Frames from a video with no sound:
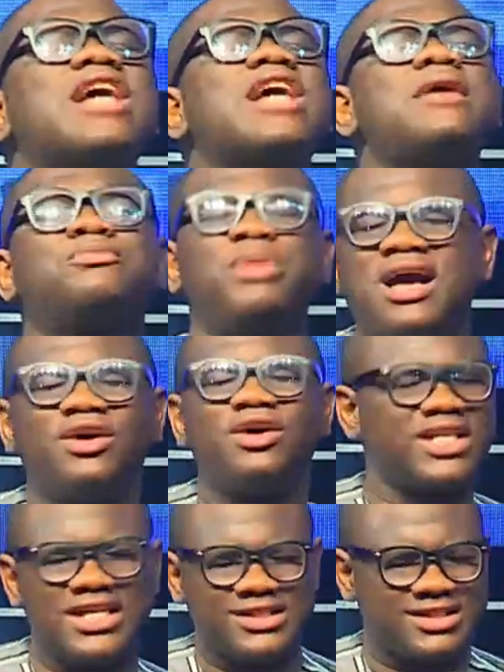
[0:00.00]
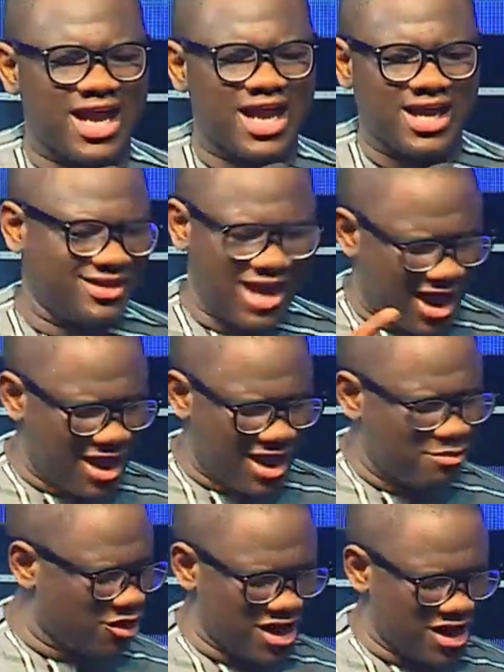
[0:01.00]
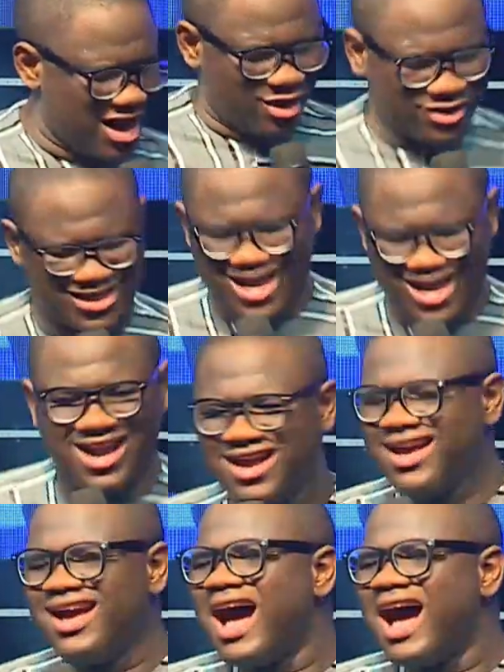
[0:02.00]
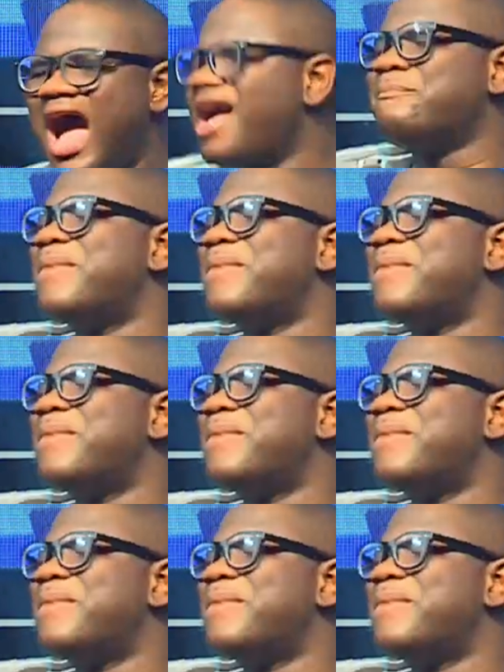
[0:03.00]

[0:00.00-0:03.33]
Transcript: times bigger on the inside than I am on the outside. I am